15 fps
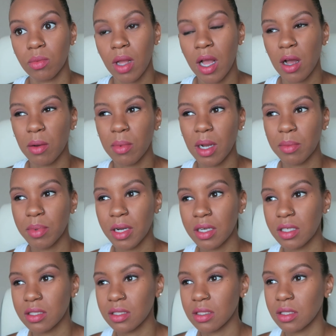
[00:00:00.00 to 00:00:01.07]
how my
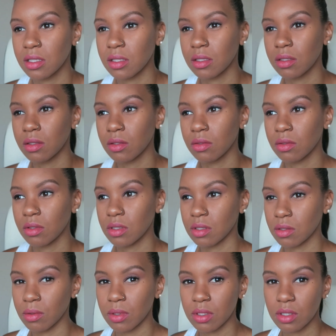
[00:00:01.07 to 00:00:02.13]
pregnancy
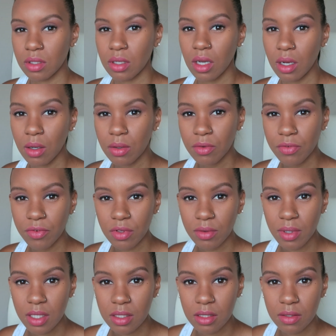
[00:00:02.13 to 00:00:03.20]
is going to go for
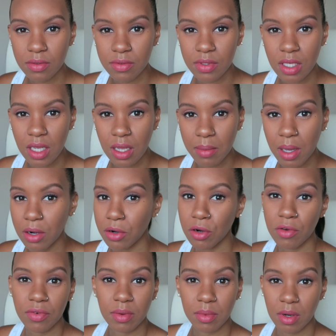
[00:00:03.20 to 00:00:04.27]
the rest of the time. I don't
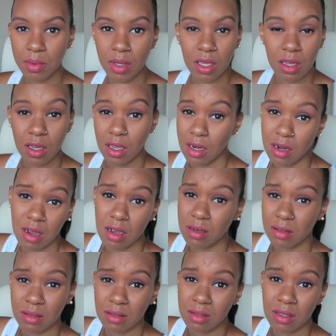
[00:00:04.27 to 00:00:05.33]
know if I'm gonna get
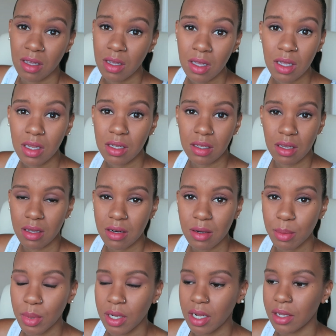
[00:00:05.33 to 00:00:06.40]
nauseous
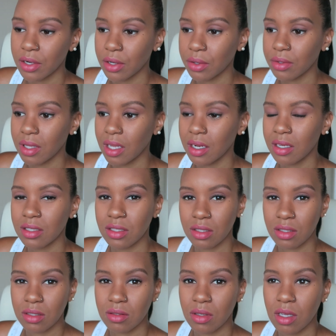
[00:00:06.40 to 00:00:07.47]
later, but I know that
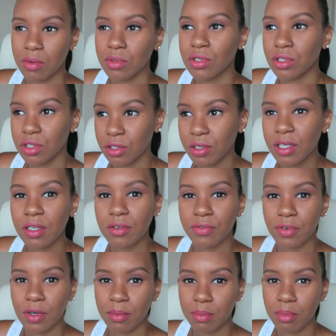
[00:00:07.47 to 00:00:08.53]
it was
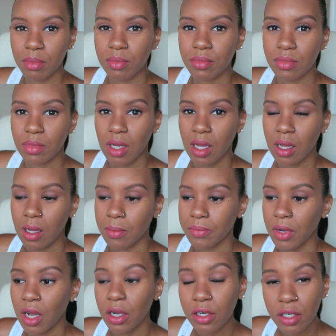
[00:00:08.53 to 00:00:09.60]
triggered from
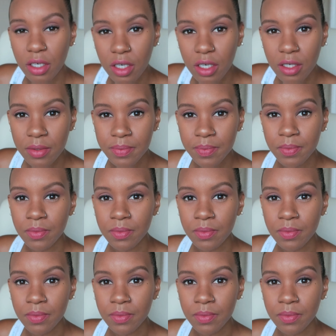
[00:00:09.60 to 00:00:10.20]
hunger